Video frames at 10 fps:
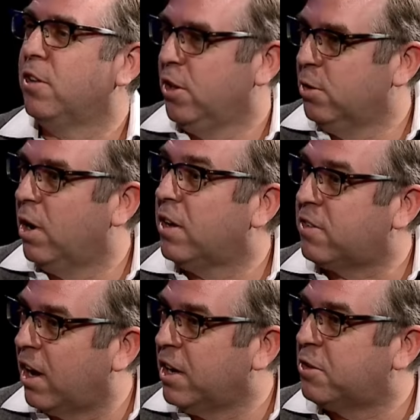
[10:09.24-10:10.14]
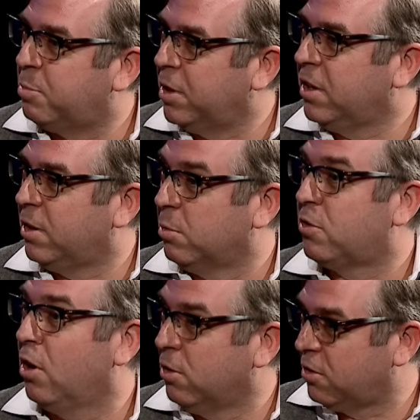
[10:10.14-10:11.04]
to the U S I S P that
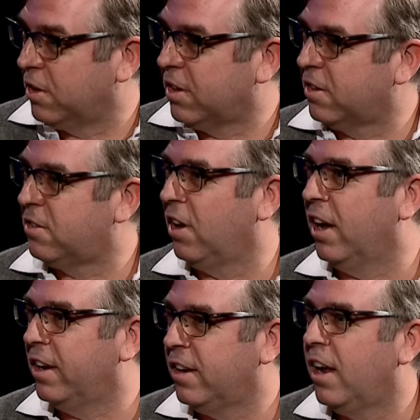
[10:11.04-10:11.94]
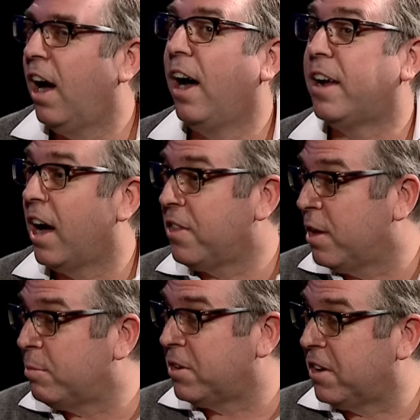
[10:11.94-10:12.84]
was hosting the site. I got
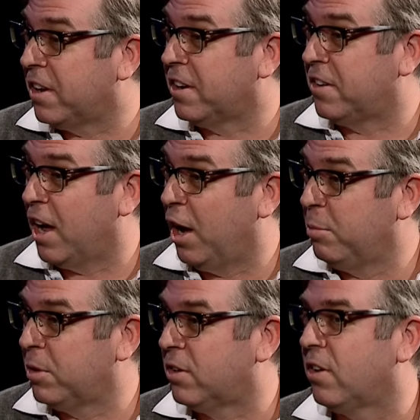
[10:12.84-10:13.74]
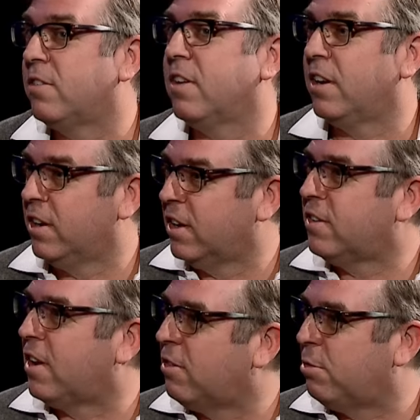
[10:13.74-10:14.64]
them to take it down because I said it
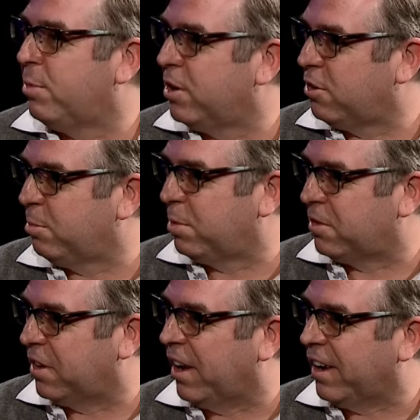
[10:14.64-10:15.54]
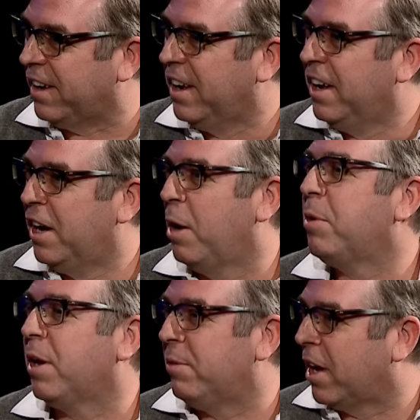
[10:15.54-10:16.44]
is defamation per se. I
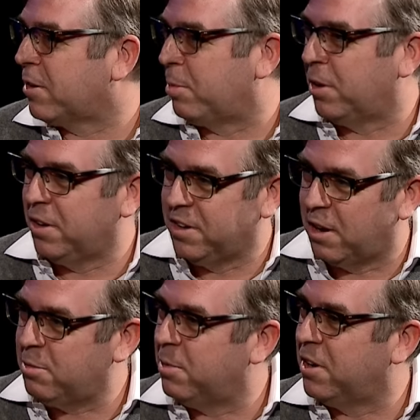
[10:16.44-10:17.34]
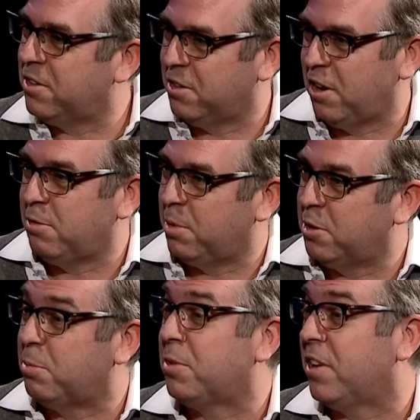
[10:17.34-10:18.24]
became an expert in defamation,
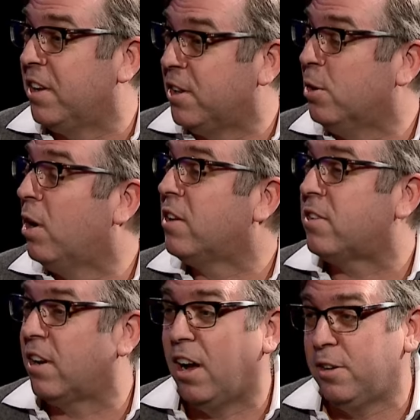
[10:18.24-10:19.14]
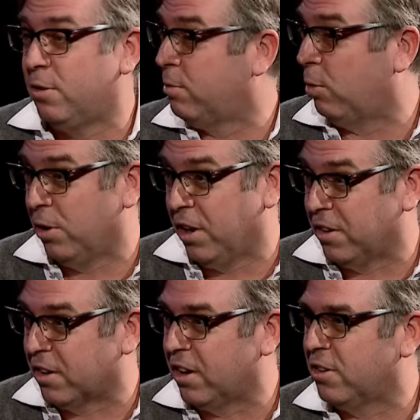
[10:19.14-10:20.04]
defamation per se in the U S and one hundred forty
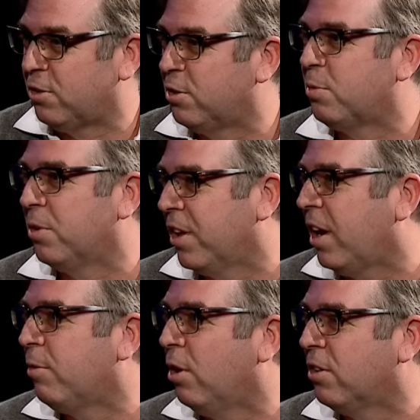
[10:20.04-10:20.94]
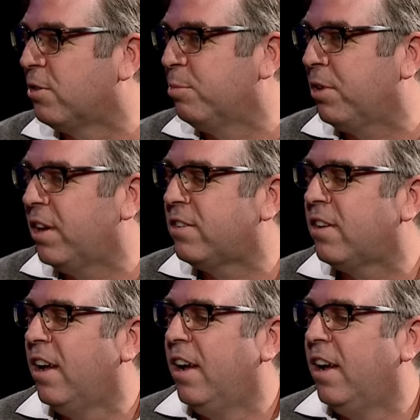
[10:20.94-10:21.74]
other countries where they have laws in place.